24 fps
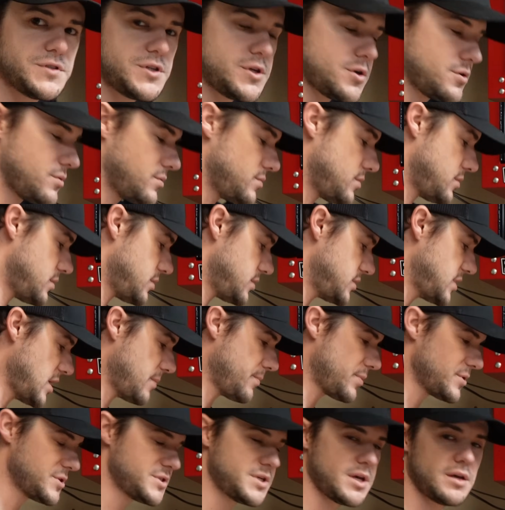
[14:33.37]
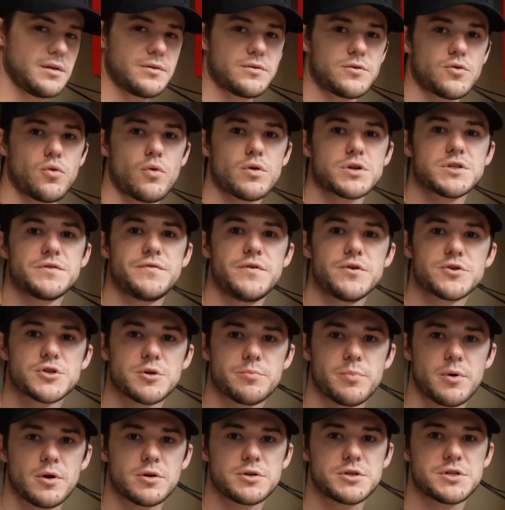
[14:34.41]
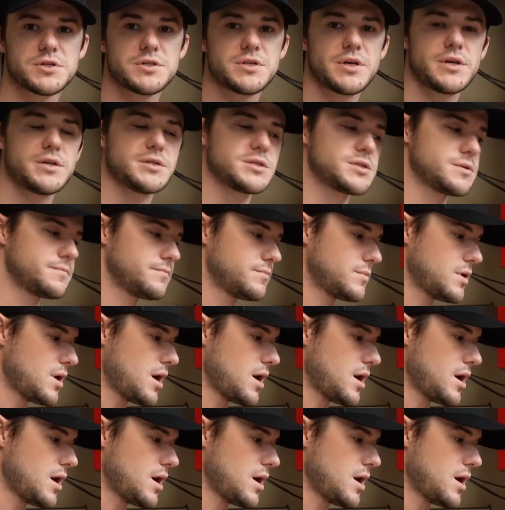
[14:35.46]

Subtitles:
you 10% towards future purchases